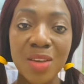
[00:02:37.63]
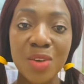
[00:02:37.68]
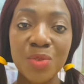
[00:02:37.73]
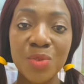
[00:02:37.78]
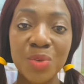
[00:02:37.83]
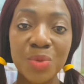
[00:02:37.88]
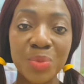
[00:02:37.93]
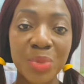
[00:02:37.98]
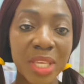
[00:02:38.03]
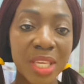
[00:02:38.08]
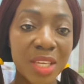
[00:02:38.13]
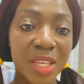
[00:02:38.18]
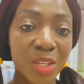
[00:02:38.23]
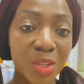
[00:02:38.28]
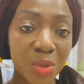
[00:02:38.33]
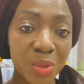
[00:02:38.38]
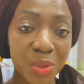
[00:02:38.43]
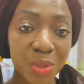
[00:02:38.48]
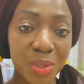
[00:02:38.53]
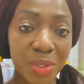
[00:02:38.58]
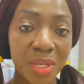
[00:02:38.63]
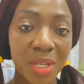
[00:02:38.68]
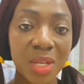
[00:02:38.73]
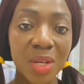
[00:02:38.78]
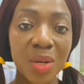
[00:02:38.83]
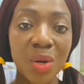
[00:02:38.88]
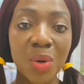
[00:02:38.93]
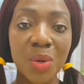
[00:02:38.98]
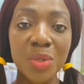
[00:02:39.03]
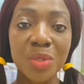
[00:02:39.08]
for being good,
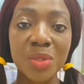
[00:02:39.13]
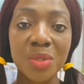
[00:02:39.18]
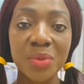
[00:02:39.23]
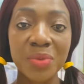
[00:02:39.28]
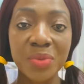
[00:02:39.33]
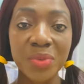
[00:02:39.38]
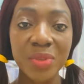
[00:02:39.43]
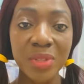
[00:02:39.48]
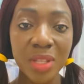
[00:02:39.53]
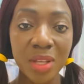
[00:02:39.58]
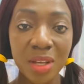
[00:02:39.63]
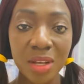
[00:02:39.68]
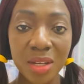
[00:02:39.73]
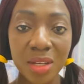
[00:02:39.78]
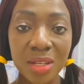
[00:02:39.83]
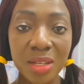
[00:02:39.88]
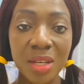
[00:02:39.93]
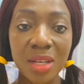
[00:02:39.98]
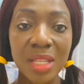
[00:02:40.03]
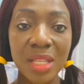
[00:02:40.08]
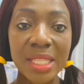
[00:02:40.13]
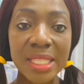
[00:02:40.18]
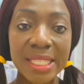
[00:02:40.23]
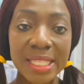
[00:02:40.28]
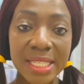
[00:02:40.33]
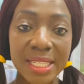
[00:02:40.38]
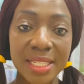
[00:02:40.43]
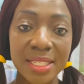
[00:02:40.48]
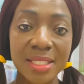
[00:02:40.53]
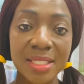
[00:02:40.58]
or to flog
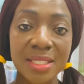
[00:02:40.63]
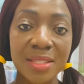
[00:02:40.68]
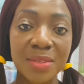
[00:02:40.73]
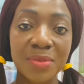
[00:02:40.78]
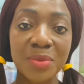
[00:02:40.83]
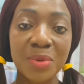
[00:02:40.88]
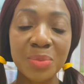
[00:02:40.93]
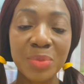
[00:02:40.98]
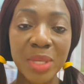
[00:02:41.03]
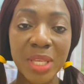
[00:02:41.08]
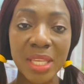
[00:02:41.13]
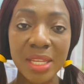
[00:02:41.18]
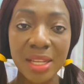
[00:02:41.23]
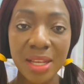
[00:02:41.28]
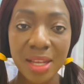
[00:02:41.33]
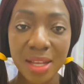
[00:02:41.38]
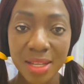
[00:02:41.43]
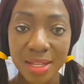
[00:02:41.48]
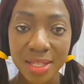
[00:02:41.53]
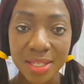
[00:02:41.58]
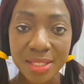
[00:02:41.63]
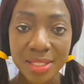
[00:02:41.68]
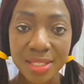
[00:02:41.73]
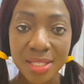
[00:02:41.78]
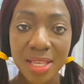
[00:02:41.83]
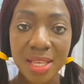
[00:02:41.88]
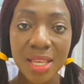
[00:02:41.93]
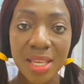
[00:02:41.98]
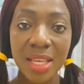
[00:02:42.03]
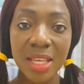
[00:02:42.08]
leaders for being honest.
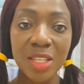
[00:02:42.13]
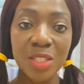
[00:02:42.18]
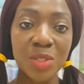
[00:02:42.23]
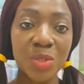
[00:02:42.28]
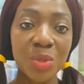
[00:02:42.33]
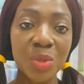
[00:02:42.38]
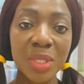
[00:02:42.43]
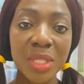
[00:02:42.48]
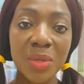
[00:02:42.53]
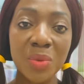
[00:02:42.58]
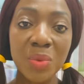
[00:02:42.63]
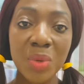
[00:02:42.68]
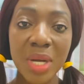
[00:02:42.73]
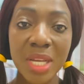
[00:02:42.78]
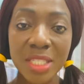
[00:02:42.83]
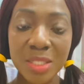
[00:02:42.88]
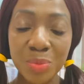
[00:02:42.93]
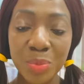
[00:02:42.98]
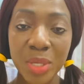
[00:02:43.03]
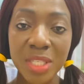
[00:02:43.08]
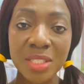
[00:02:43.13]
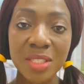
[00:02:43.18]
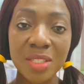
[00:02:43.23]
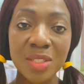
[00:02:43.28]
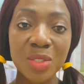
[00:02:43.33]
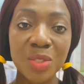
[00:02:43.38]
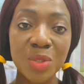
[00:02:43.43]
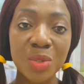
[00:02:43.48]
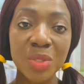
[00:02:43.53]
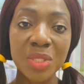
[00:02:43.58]
A truly wise
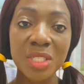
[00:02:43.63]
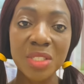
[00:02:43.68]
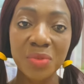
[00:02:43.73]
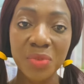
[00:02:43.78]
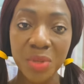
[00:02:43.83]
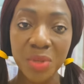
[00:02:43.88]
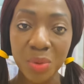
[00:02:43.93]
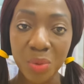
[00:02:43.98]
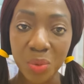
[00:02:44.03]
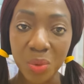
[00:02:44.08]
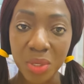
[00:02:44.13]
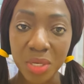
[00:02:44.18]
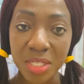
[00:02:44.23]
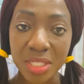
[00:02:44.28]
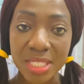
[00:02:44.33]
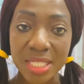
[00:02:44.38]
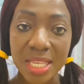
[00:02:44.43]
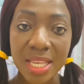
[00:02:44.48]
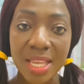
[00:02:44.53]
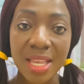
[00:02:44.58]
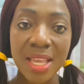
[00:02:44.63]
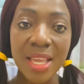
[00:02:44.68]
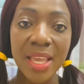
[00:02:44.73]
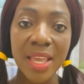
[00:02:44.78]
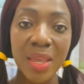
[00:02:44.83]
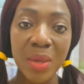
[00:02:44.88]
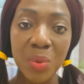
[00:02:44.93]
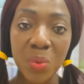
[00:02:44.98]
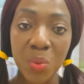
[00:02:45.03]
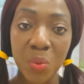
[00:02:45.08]
person uses few words.
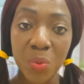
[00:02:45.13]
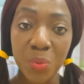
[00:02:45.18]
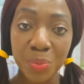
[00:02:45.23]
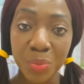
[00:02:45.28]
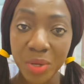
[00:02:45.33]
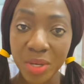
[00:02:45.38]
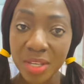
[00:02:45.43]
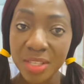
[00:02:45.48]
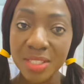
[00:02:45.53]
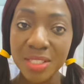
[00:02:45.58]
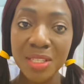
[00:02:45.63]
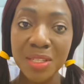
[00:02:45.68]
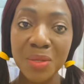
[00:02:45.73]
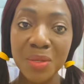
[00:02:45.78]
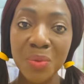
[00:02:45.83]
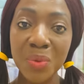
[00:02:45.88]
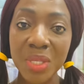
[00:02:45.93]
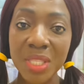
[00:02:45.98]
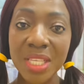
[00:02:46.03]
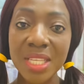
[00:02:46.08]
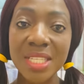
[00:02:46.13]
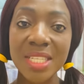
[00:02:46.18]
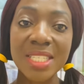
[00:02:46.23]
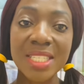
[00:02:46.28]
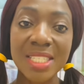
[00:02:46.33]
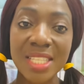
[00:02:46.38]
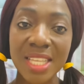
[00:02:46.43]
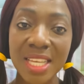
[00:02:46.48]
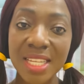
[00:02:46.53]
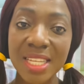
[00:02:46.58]
A person with
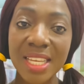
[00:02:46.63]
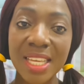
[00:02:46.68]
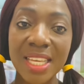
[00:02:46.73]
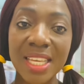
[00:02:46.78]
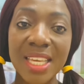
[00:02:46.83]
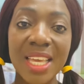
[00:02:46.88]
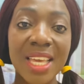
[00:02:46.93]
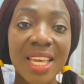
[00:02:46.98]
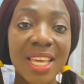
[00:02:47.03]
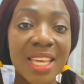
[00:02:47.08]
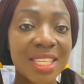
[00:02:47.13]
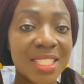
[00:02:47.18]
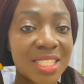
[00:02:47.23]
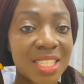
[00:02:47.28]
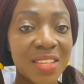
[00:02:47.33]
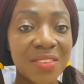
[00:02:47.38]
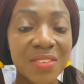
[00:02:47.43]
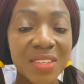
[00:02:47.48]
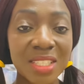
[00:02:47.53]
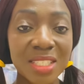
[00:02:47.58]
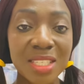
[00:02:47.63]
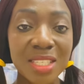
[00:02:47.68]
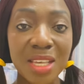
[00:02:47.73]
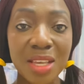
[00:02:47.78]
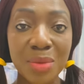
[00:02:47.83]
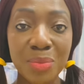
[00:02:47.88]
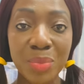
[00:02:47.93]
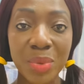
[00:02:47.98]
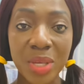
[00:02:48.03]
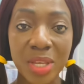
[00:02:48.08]
understanding is even
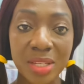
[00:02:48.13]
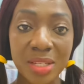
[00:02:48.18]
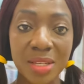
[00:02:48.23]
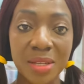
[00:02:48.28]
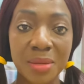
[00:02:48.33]
tempered.